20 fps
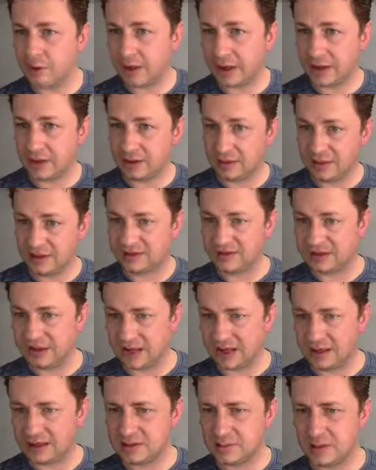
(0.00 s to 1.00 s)
that in this
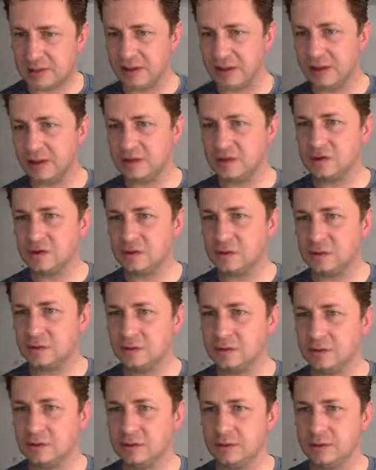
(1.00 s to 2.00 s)
case because
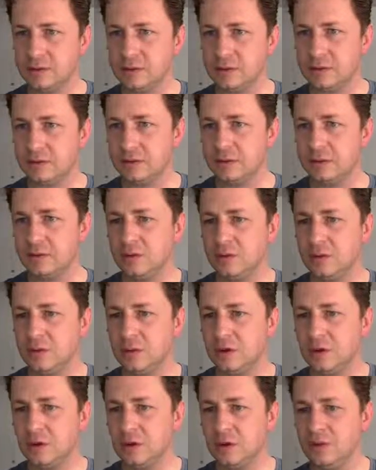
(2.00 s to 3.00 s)

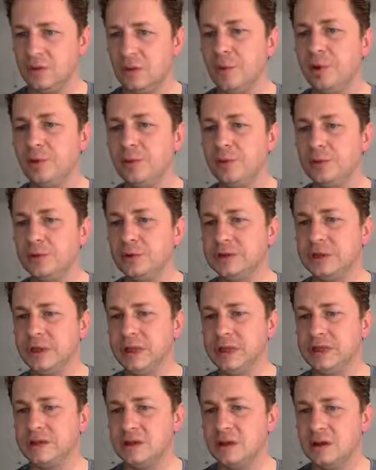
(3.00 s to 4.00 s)
we're dealing with multiple
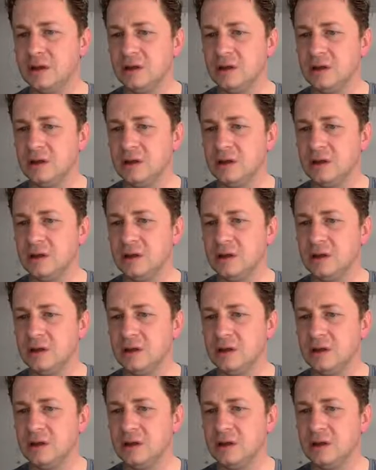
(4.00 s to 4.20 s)
sheets.